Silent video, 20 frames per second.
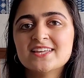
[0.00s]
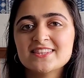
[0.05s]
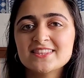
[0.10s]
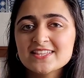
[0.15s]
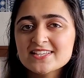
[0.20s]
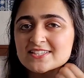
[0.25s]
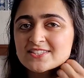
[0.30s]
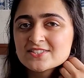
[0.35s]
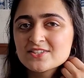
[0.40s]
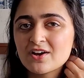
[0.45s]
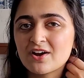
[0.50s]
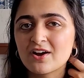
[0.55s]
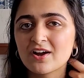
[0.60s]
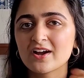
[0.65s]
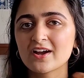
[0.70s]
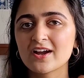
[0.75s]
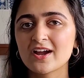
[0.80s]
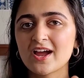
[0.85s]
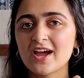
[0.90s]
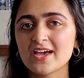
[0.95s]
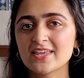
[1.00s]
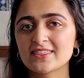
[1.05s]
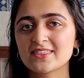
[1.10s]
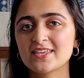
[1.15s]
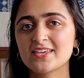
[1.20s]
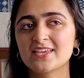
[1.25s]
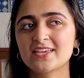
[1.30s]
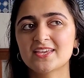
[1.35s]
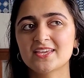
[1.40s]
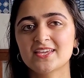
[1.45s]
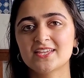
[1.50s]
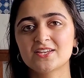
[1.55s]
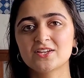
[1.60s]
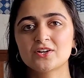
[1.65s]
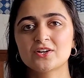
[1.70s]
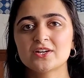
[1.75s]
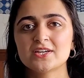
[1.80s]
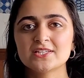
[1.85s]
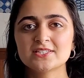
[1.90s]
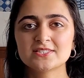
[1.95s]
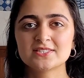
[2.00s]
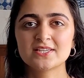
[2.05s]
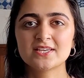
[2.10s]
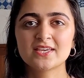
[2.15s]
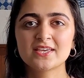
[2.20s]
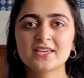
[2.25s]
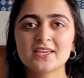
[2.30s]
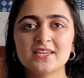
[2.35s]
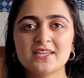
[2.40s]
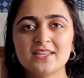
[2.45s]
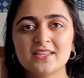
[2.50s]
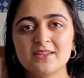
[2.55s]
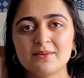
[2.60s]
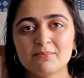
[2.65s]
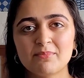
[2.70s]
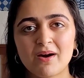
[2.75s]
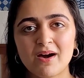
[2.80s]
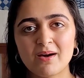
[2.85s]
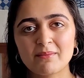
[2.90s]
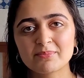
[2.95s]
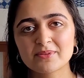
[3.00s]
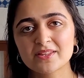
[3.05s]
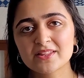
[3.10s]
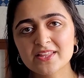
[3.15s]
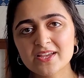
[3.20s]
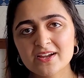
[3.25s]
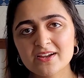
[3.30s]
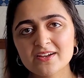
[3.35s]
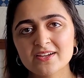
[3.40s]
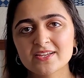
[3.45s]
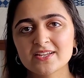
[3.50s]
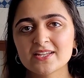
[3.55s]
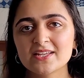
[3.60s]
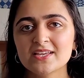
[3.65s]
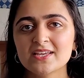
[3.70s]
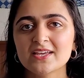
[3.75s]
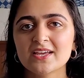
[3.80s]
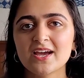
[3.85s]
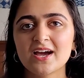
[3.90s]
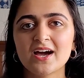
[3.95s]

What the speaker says: these are, I think, increasing in popularity.